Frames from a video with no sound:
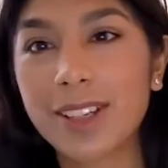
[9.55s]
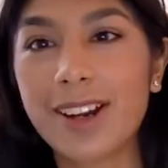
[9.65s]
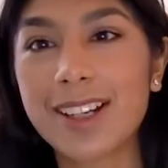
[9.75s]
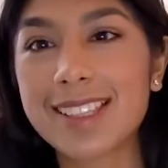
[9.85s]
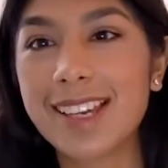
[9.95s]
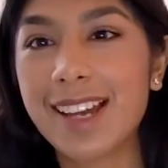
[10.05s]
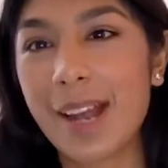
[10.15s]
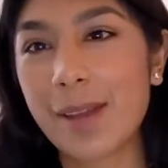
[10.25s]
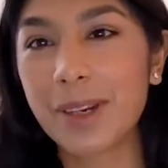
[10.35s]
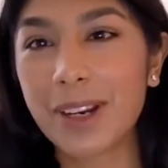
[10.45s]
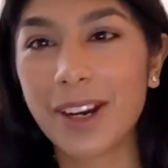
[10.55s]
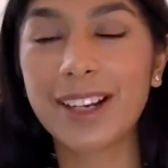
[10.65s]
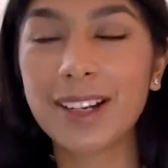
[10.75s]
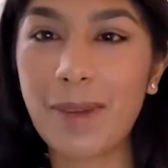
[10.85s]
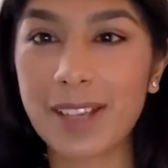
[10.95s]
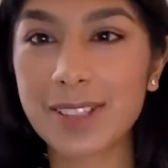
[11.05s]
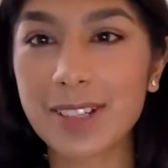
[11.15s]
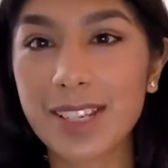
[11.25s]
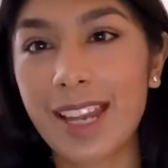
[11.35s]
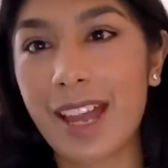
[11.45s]
Garza, and I'm a current
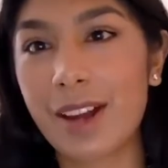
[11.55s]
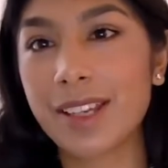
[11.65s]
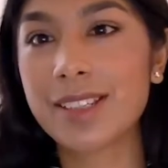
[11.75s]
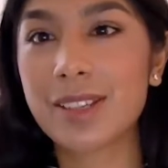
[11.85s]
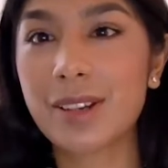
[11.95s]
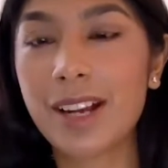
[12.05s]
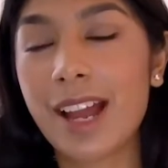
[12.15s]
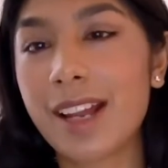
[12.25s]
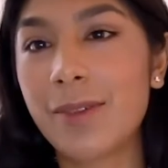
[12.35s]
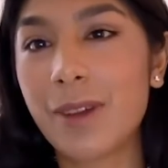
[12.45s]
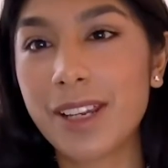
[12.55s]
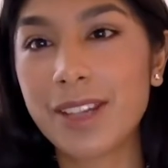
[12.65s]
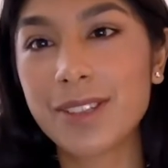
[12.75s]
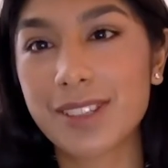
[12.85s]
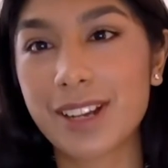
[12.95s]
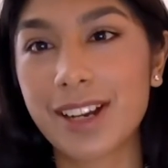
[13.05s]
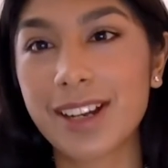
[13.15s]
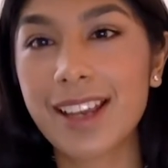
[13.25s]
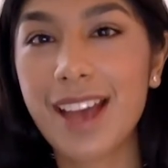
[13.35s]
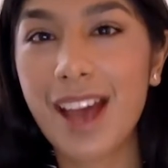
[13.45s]
Master's in Accounting student at NYU
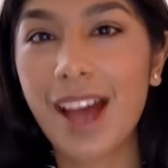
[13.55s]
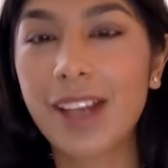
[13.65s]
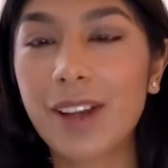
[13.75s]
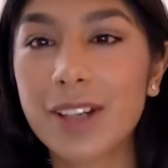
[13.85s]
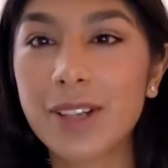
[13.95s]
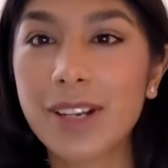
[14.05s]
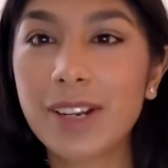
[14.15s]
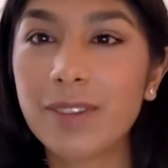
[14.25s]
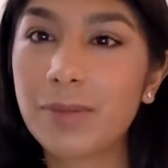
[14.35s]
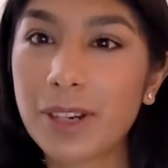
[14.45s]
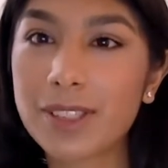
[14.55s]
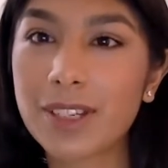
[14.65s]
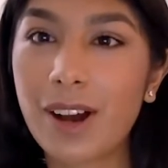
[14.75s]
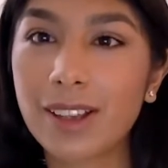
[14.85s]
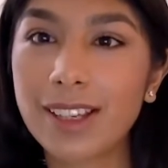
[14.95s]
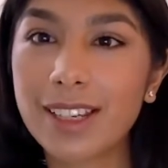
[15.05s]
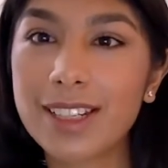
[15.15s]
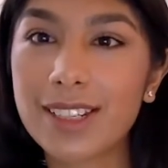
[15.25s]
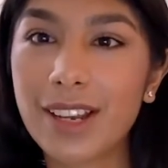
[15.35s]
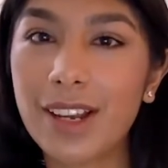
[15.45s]
Stern. I graduated from Rhodes
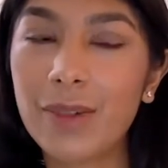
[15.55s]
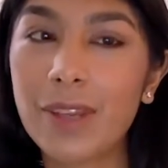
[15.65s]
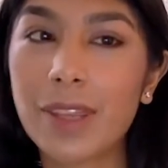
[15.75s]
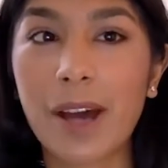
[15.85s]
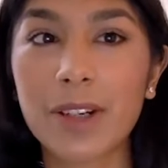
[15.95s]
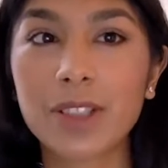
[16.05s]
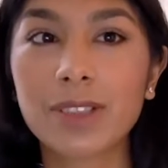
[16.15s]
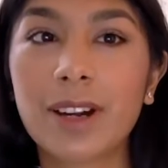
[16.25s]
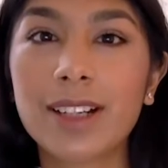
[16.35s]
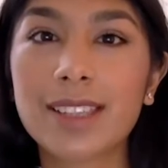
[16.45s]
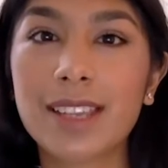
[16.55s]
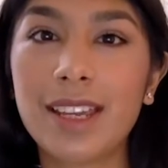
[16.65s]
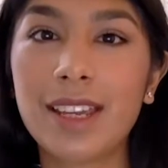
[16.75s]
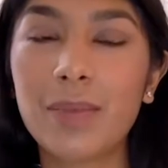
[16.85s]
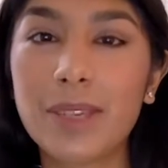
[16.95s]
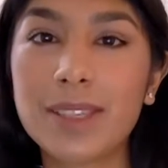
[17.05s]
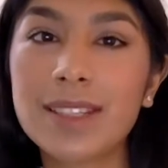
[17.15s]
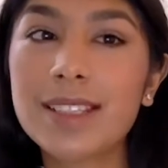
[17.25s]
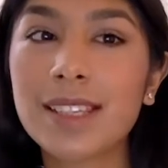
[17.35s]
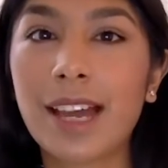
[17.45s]
College with a Bachelor of Arts in
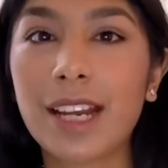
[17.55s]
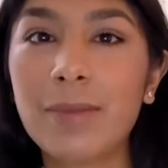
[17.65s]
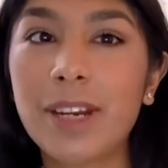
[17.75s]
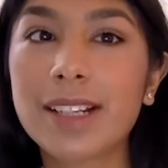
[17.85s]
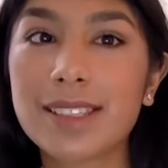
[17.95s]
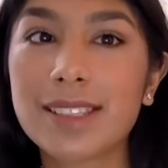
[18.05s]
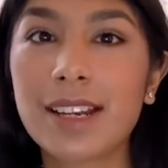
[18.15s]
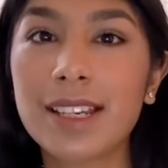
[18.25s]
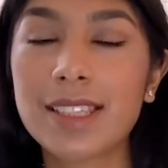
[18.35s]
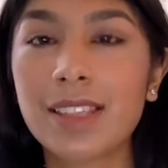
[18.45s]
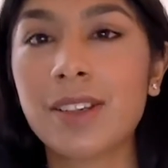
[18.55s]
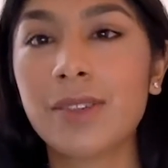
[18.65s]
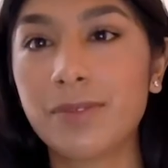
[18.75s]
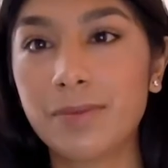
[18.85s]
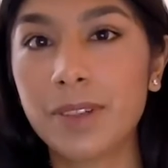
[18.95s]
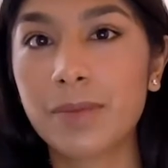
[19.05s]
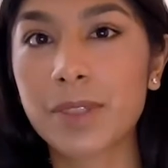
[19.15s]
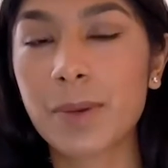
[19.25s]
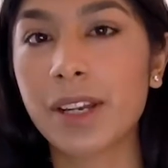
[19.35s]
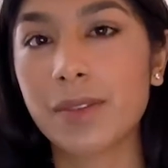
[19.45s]
Business and Latin American Studies in the
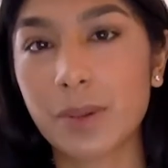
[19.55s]
spring of